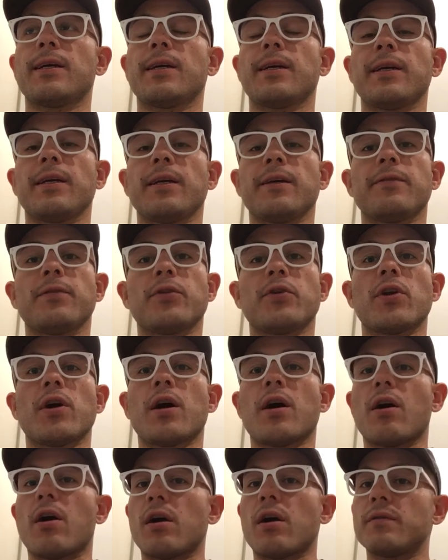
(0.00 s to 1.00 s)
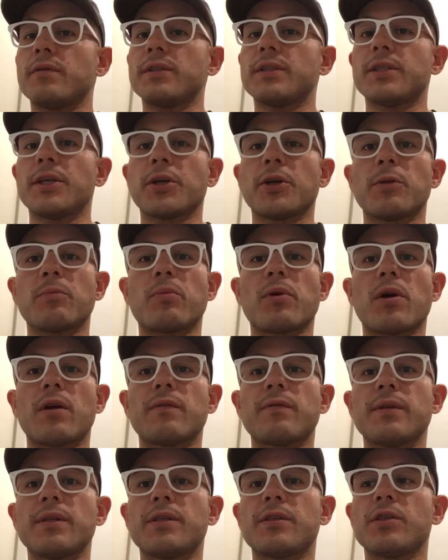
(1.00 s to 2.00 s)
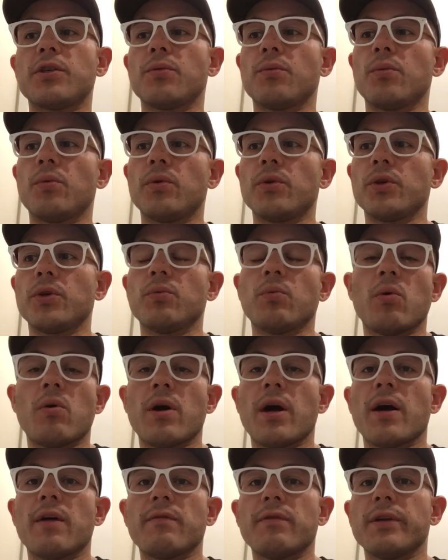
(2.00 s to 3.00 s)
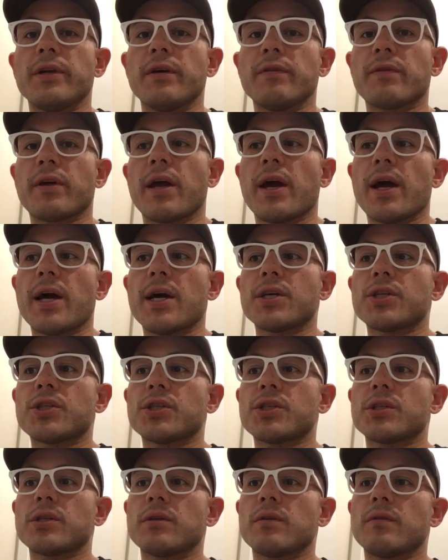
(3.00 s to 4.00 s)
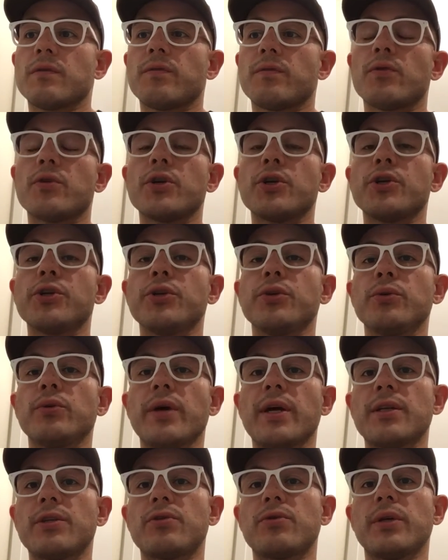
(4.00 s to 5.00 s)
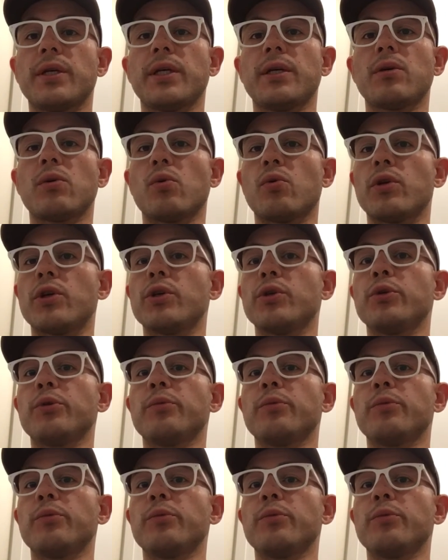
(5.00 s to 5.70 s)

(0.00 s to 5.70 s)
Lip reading: if you're not harvesting your profits, you won't have enough cash for a new entry or a new